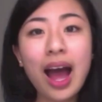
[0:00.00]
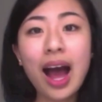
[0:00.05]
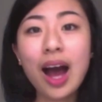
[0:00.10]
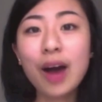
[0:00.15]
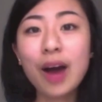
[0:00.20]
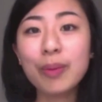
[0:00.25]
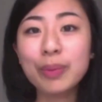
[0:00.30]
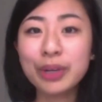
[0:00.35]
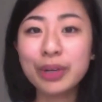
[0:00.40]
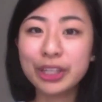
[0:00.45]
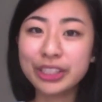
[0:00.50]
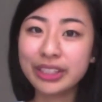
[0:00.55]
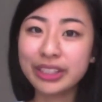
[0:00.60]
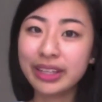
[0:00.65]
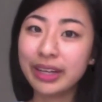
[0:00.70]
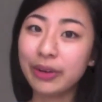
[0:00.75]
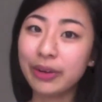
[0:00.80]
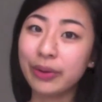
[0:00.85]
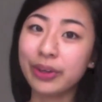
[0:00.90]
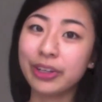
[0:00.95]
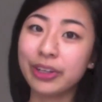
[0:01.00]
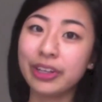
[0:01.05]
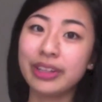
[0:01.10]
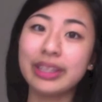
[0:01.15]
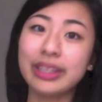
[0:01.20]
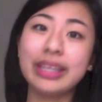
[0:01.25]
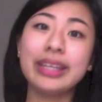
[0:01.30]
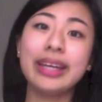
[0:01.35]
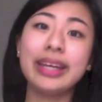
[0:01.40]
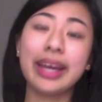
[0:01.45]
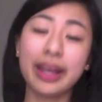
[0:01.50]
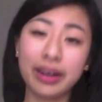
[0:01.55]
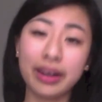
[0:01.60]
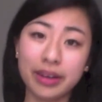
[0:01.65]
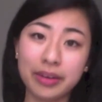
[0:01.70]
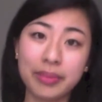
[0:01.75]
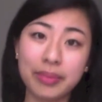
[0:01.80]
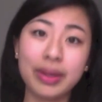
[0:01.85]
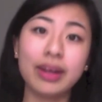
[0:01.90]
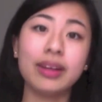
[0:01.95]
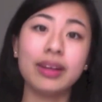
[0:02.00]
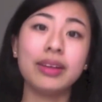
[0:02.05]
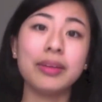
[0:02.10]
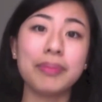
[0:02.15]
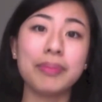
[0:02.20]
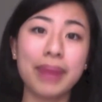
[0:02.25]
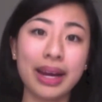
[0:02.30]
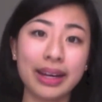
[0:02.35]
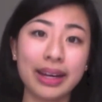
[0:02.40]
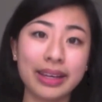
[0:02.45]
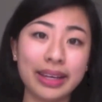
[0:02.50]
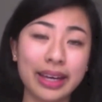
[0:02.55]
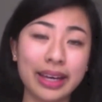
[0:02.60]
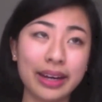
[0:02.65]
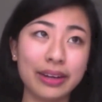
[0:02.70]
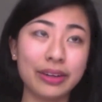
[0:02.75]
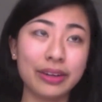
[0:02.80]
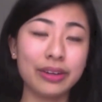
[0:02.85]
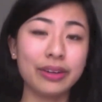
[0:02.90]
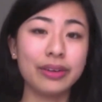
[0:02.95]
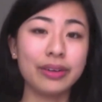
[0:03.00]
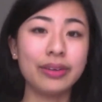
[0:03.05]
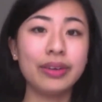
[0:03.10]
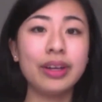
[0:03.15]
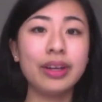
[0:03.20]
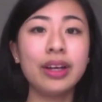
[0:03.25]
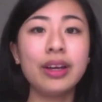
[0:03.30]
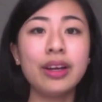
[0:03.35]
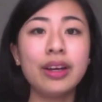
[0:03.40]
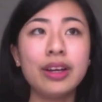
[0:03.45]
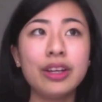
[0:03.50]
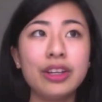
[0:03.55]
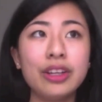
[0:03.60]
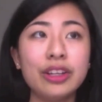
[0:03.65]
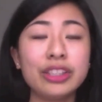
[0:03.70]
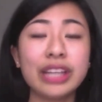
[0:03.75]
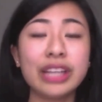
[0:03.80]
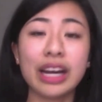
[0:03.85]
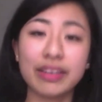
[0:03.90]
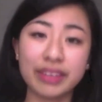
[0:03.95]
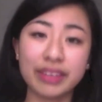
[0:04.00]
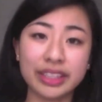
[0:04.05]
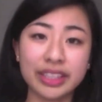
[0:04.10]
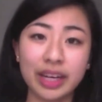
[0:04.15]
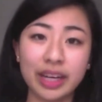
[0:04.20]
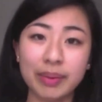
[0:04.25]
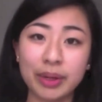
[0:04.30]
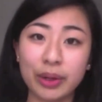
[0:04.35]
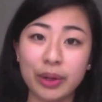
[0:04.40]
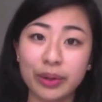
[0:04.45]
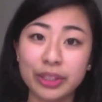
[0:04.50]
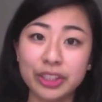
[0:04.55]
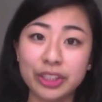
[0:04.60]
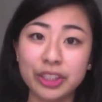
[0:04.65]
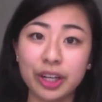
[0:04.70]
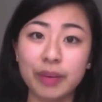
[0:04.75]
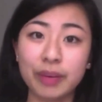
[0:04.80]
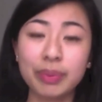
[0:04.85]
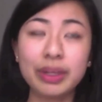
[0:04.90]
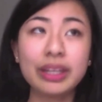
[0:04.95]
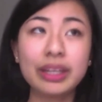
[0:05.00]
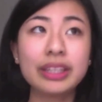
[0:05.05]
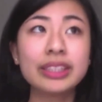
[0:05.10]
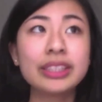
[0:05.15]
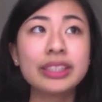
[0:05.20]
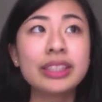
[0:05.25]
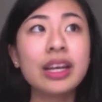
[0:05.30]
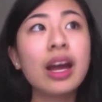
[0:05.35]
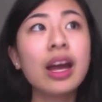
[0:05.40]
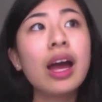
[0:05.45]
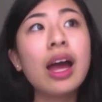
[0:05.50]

Personally, I order the caramel macchiato usually every time I go to Starbucks.